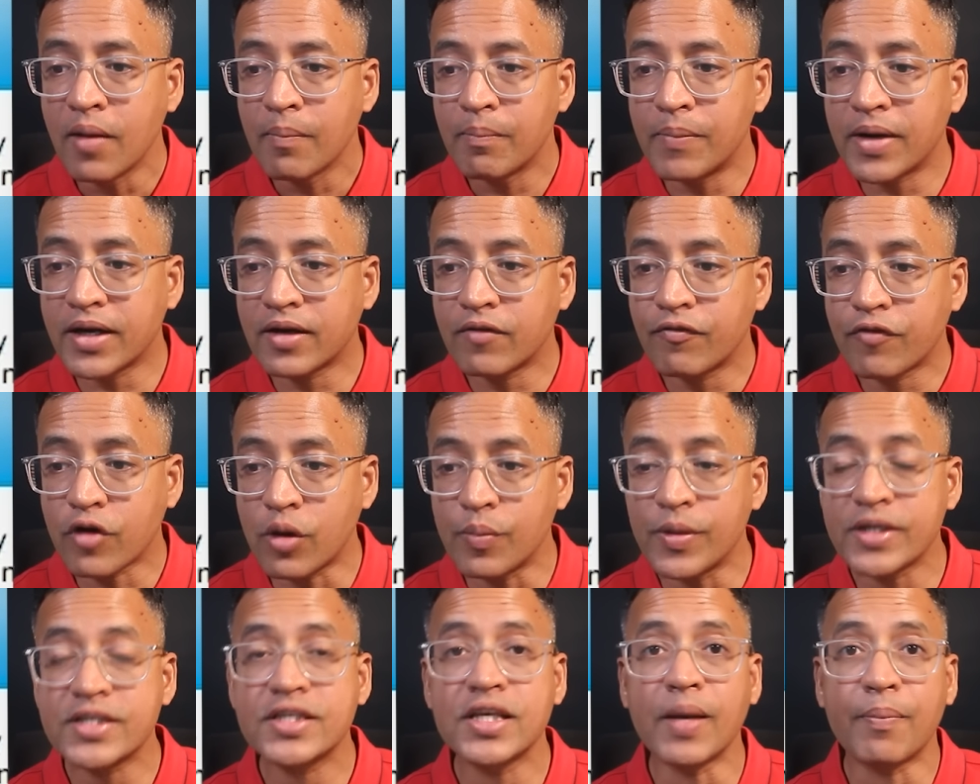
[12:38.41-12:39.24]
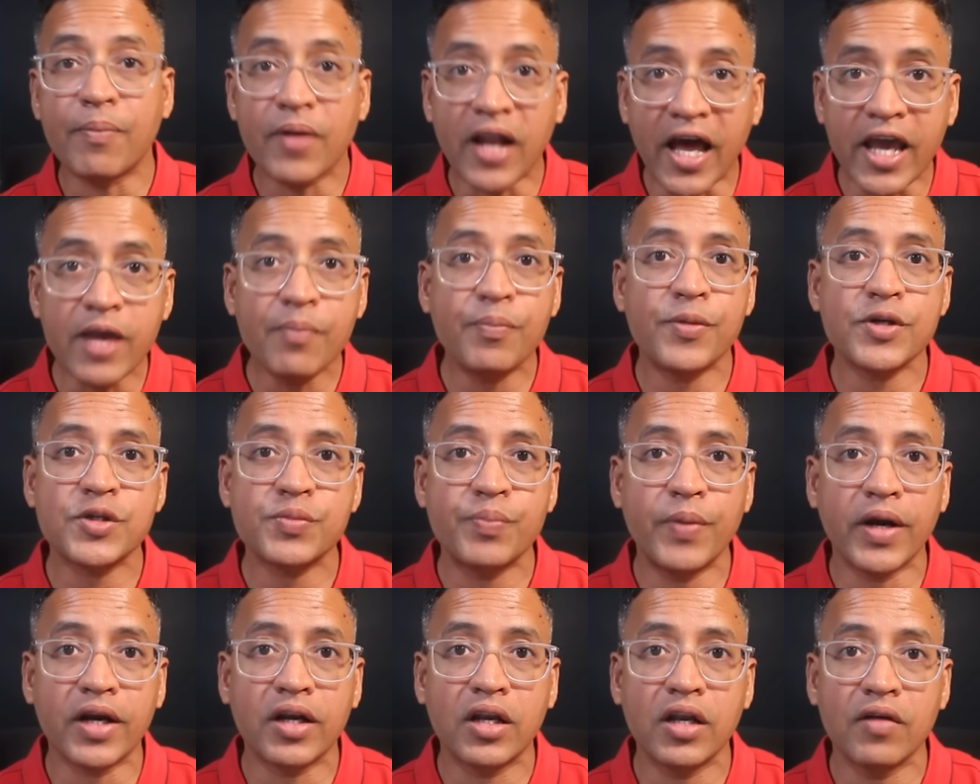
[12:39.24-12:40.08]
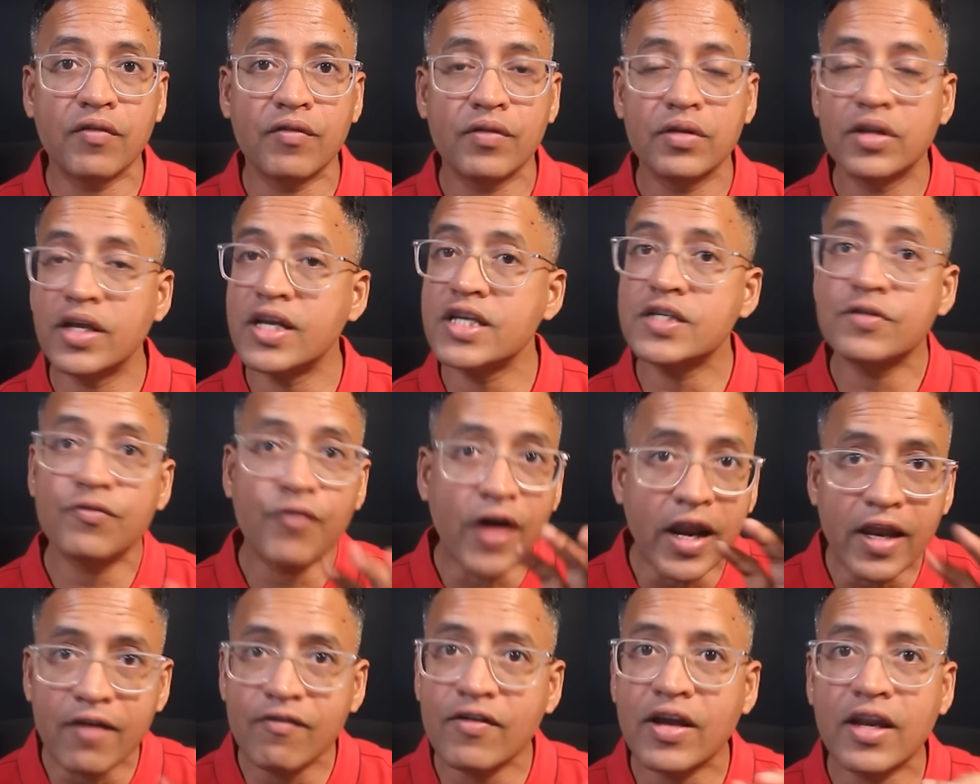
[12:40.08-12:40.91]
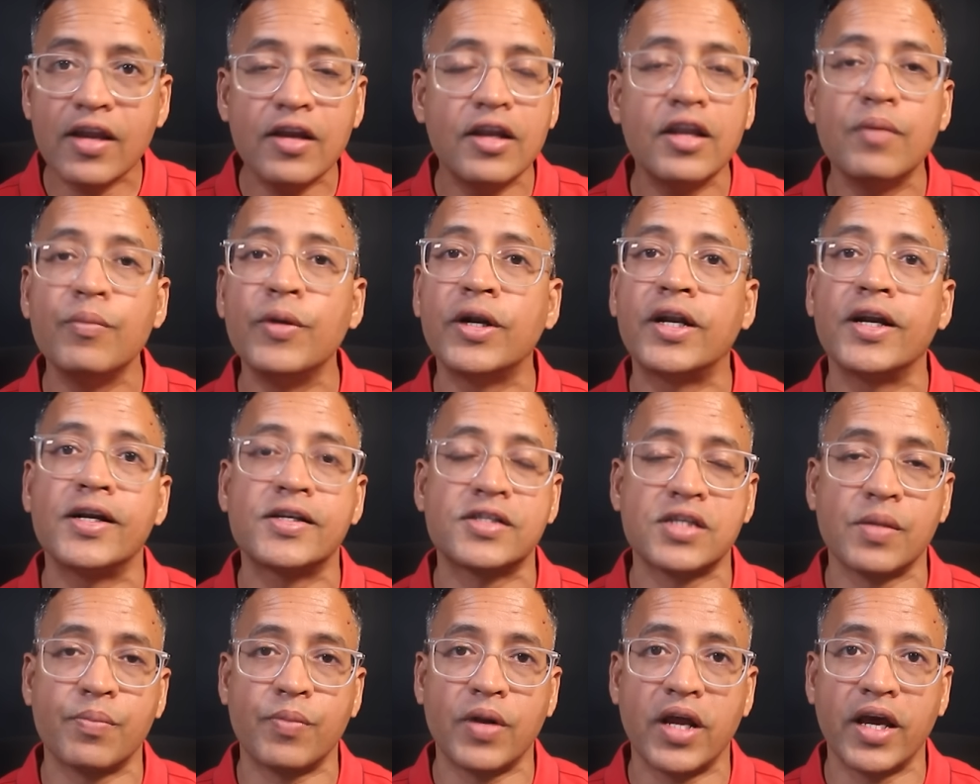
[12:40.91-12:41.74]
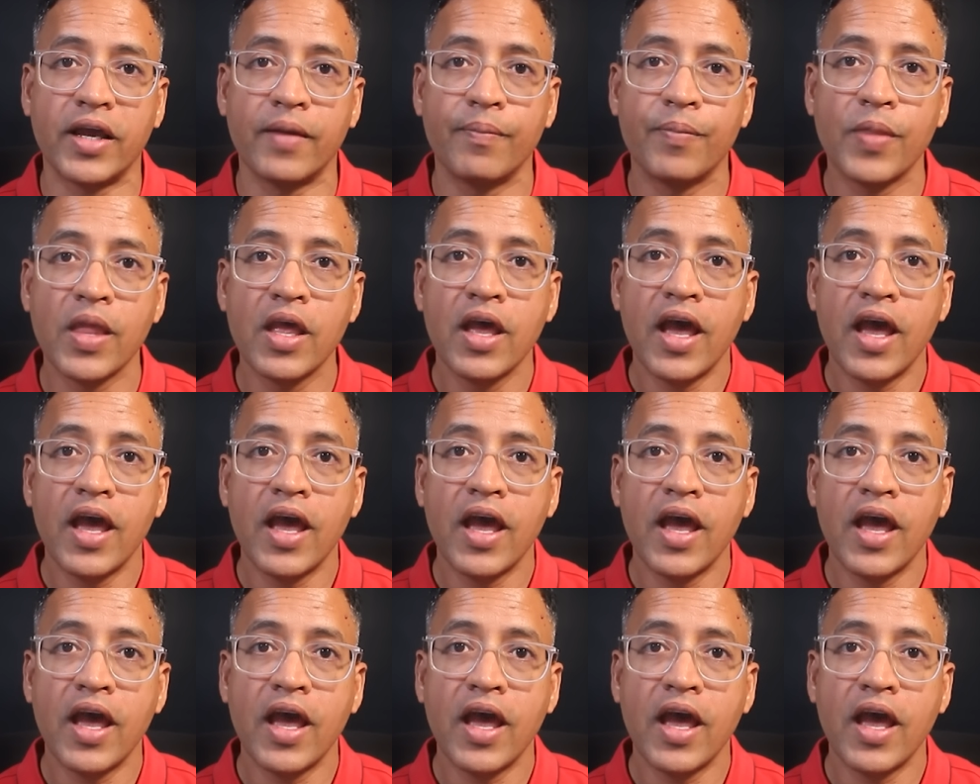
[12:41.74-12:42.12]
but from a supply perspective, there is very, very limited supply.